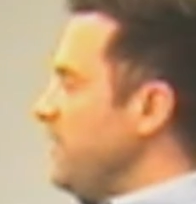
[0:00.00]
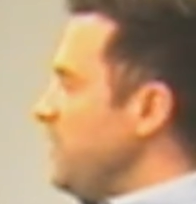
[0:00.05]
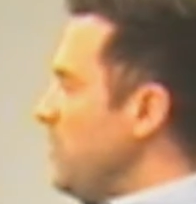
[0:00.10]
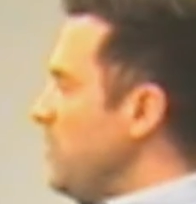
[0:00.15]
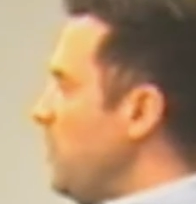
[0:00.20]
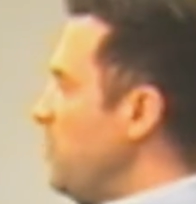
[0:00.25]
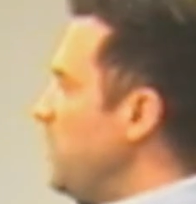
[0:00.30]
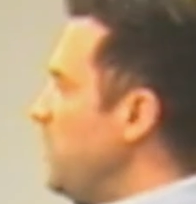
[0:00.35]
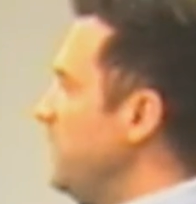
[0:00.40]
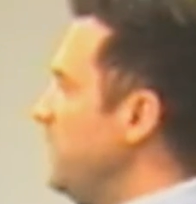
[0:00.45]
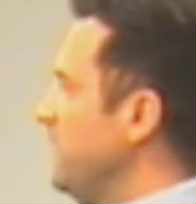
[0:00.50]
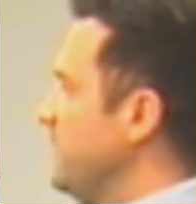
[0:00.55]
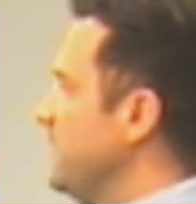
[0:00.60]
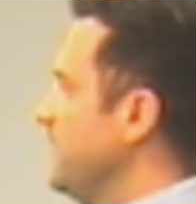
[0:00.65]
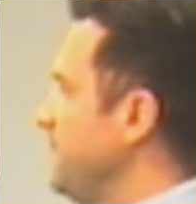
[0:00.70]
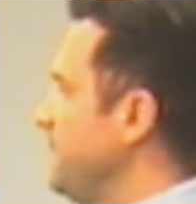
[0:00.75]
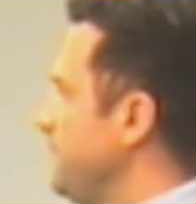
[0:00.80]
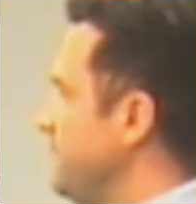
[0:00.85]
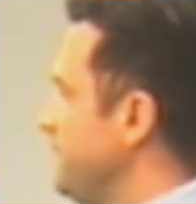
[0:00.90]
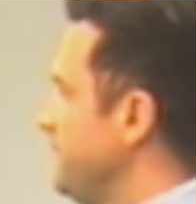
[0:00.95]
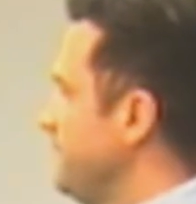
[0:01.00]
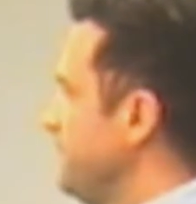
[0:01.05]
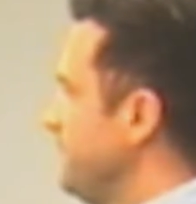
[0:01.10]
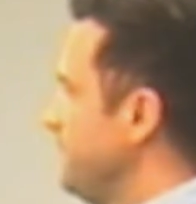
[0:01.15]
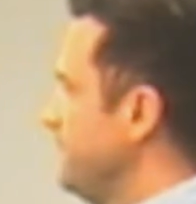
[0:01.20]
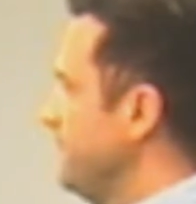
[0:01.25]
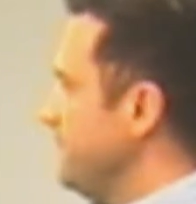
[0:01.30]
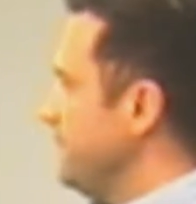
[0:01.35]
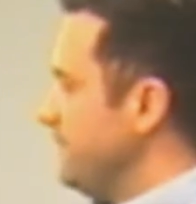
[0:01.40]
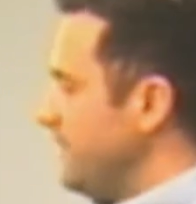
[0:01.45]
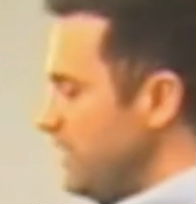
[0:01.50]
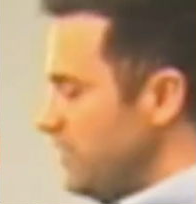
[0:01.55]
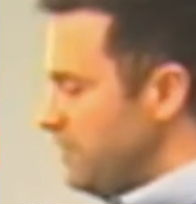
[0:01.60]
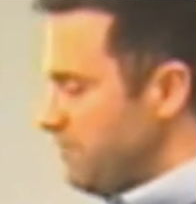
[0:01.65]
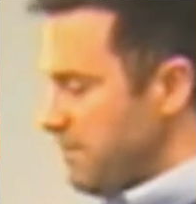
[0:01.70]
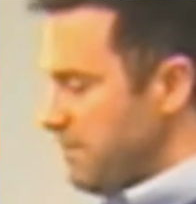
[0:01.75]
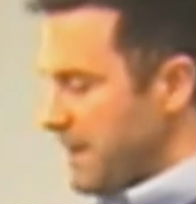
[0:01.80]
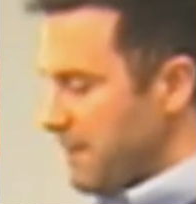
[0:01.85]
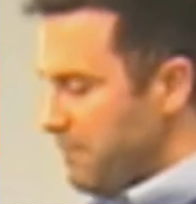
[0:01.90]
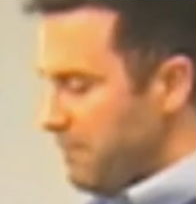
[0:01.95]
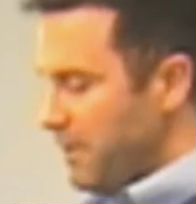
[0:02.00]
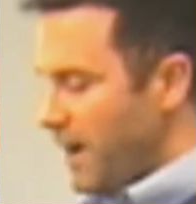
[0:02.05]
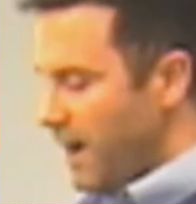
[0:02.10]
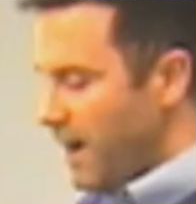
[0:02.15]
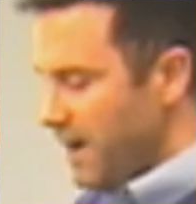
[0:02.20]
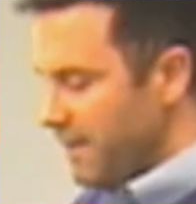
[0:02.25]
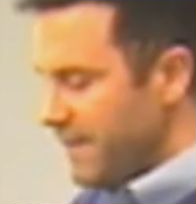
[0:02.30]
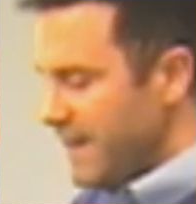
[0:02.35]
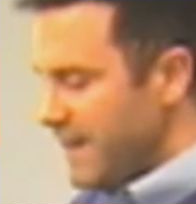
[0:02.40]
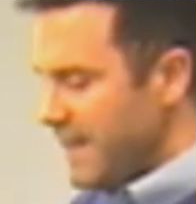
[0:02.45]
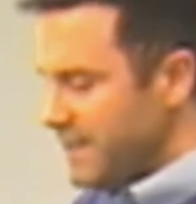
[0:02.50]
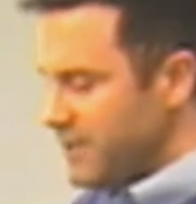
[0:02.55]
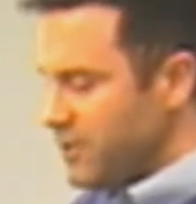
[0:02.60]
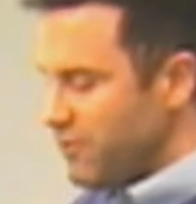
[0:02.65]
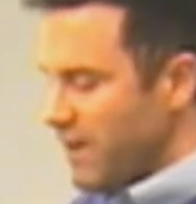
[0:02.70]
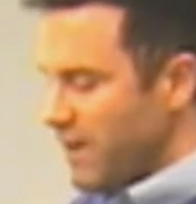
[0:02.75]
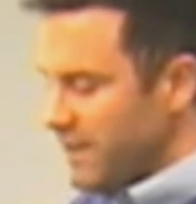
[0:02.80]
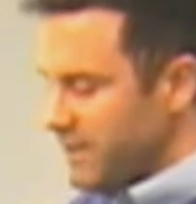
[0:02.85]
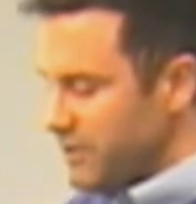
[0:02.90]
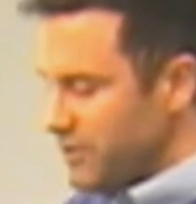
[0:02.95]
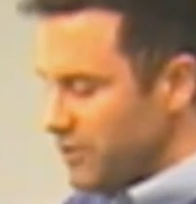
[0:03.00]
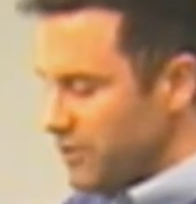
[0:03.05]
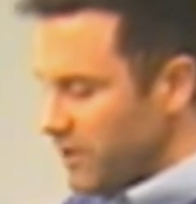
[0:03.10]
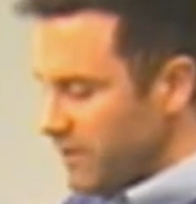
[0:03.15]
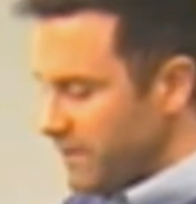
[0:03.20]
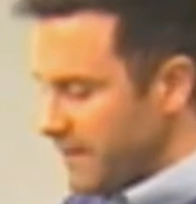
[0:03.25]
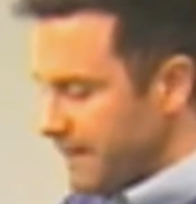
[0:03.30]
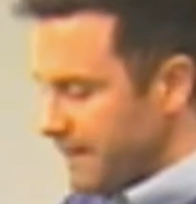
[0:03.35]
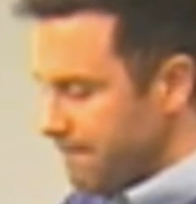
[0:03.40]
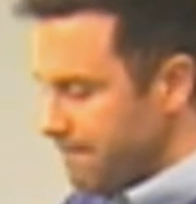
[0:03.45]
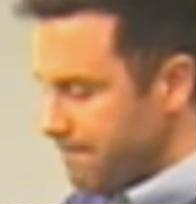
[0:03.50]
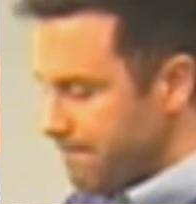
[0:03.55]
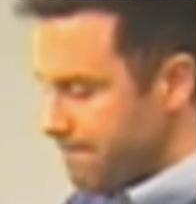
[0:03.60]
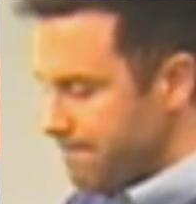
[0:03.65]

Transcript: your world and be a part of his great story.